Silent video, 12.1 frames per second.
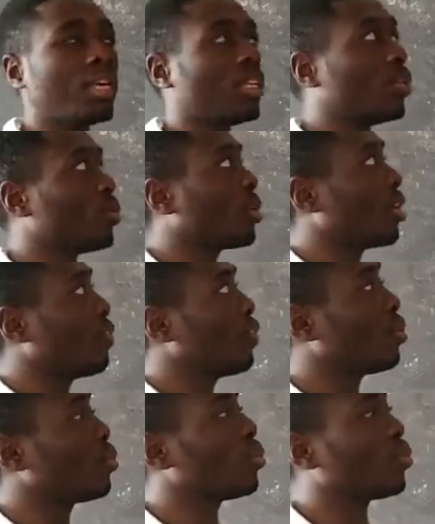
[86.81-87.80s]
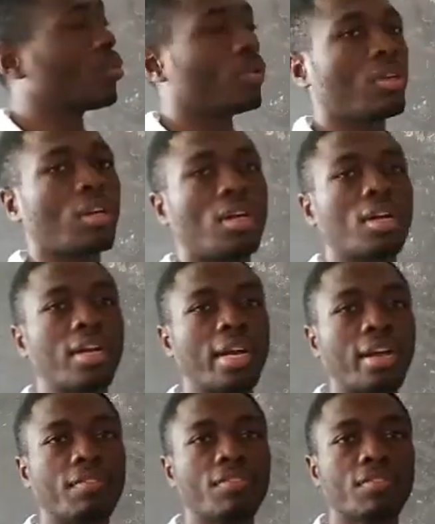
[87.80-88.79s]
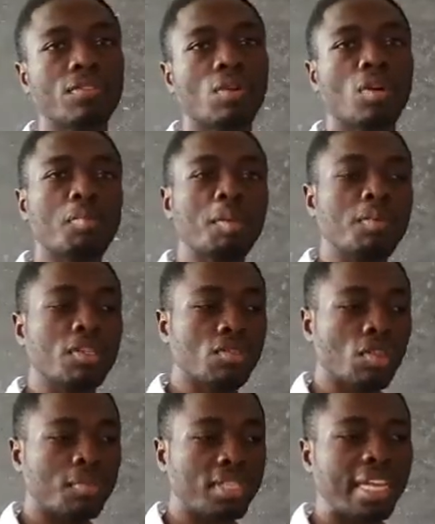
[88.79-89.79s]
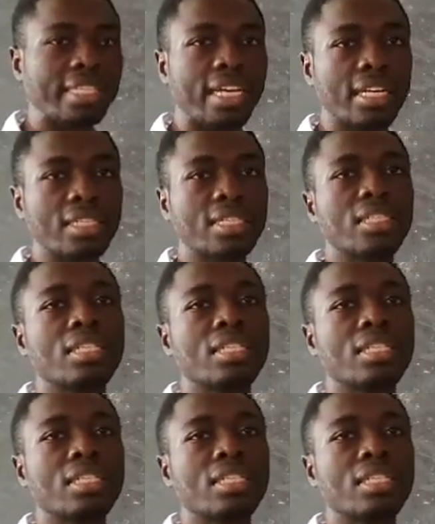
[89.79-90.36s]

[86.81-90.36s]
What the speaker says: they will give you a graph or maybe some data,